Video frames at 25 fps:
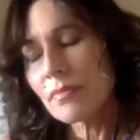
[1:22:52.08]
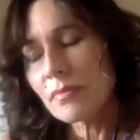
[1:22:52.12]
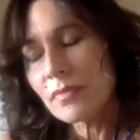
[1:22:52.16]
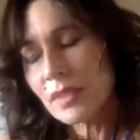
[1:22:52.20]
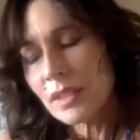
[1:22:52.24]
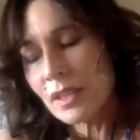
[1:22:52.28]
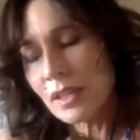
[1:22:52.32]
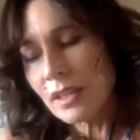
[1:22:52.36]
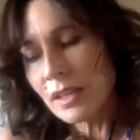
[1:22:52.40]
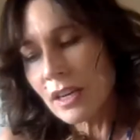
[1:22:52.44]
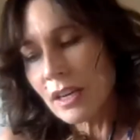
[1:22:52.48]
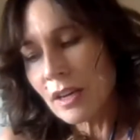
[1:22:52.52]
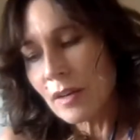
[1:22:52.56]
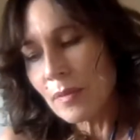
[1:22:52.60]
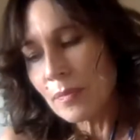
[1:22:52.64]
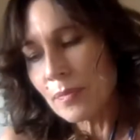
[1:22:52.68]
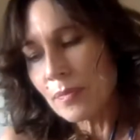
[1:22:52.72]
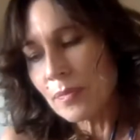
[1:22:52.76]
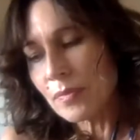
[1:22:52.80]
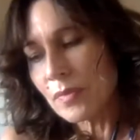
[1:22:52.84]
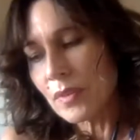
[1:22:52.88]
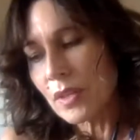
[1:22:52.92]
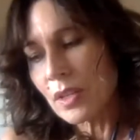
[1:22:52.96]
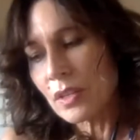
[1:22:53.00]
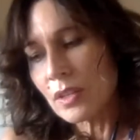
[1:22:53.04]

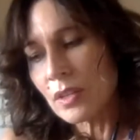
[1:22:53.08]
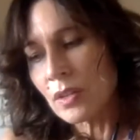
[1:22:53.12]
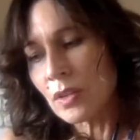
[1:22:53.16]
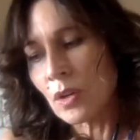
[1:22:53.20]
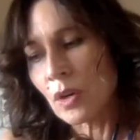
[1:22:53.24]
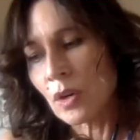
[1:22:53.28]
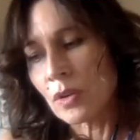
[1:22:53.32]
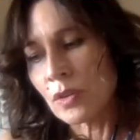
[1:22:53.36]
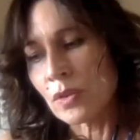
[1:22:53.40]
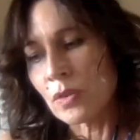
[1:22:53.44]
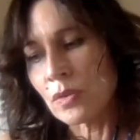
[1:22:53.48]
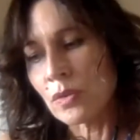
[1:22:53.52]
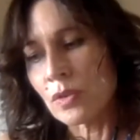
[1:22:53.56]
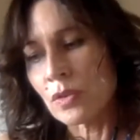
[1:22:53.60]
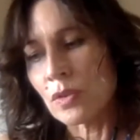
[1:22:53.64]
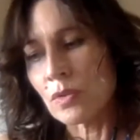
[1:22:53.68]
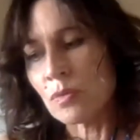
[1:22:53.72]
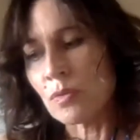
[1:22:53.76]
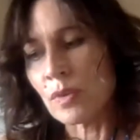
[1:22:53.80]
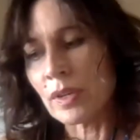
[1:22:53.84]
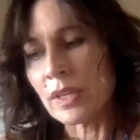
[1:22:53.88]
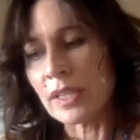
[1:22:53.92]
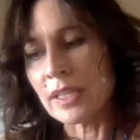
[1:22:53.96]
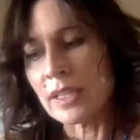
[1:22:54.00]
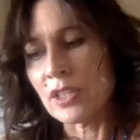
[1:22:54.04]
um, you know, you, you
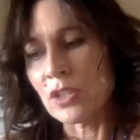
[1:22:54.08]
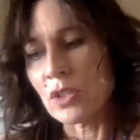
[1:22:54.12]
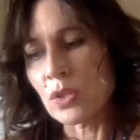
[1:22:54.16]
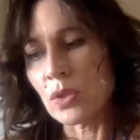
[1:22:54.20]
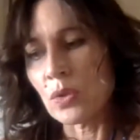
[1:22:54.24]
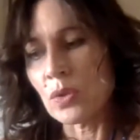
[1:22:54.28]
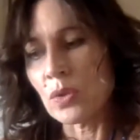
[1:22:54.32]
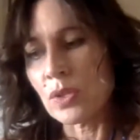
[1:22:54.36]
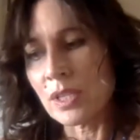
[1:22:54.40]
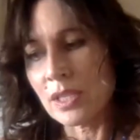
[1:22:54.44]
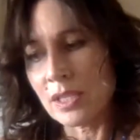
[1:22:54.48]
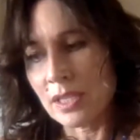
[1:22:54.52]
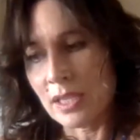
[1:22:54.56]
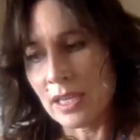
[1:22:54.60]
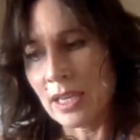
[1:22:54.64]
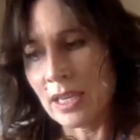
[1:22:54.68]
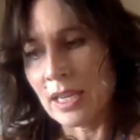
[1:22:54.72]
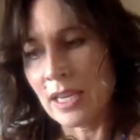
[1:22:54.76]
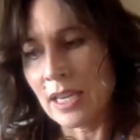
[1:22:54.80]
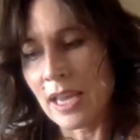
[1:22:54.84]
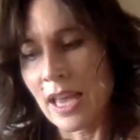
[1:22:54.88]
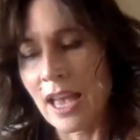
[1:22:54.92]
really do see